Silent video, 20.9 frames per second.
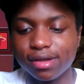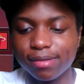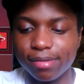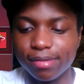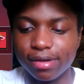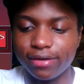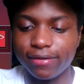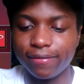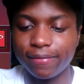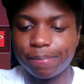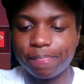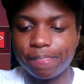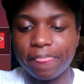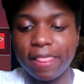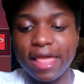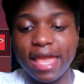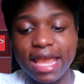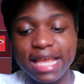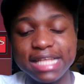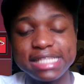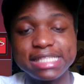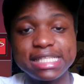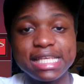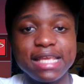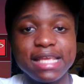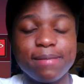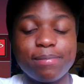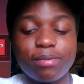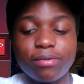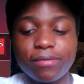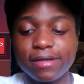bro.
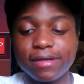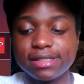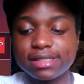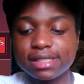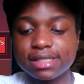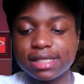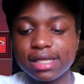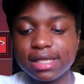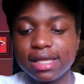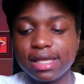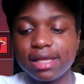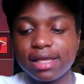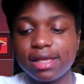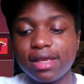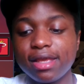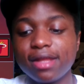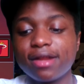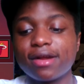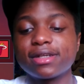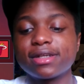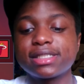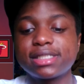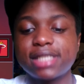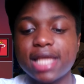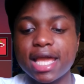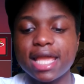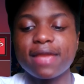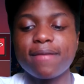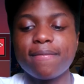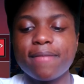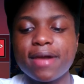18 points in our
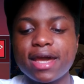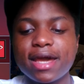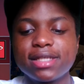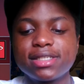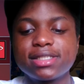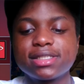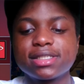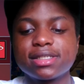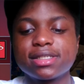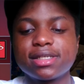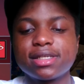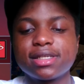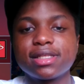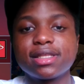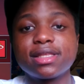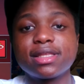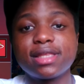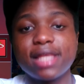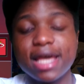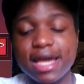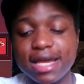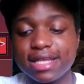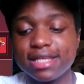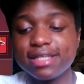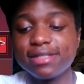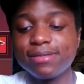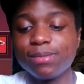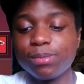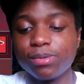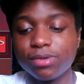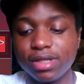second match. That
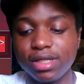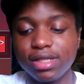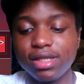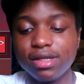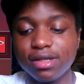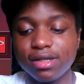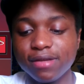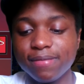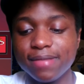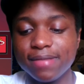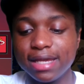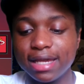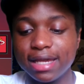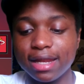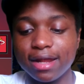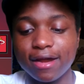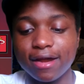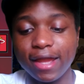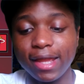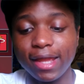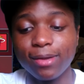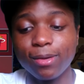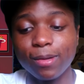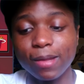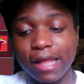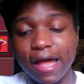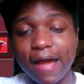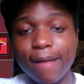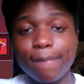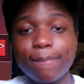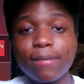is pretty good, man. I ain't gonna
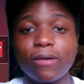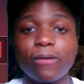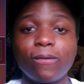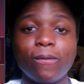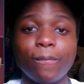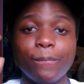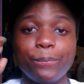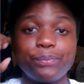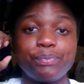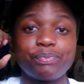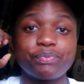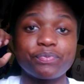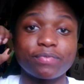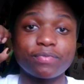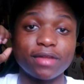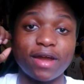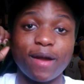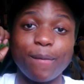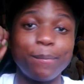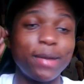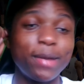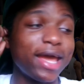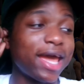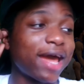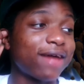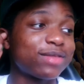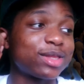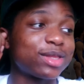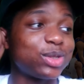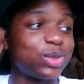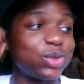lie, bro. I might
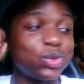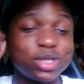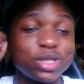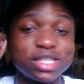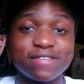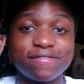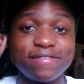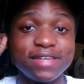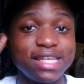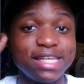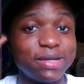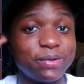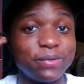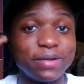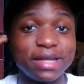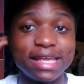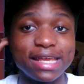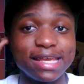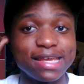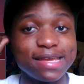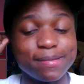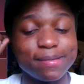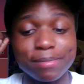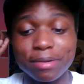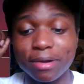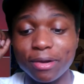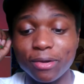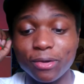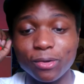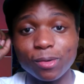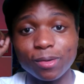have to do this video again,
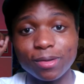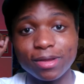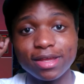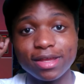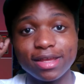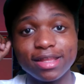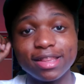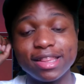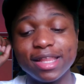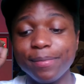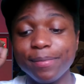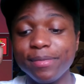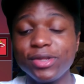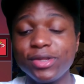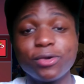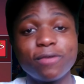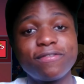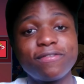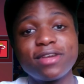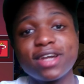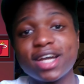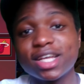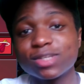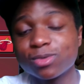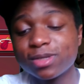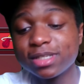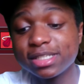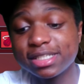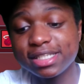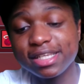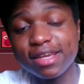bro. Let me know if you guys
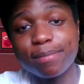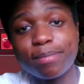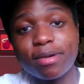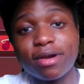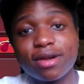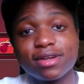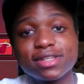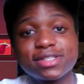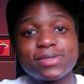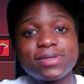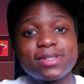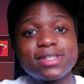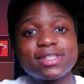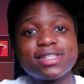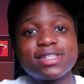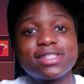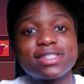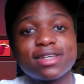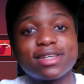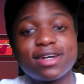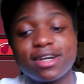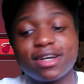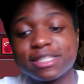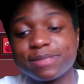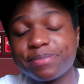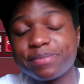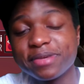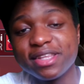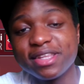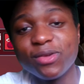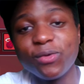want to see a part two to this uh,
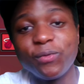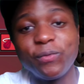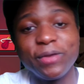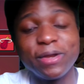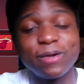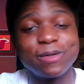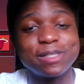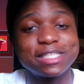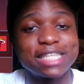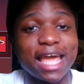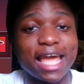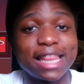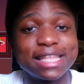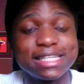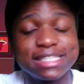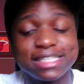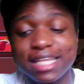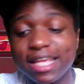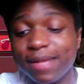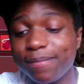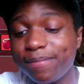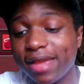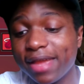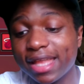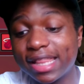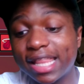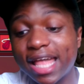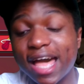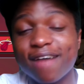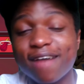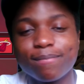spin the wheel challenge
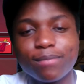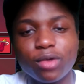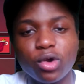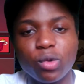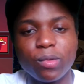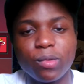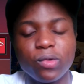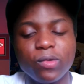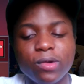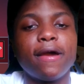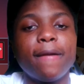NBA Live Mobile.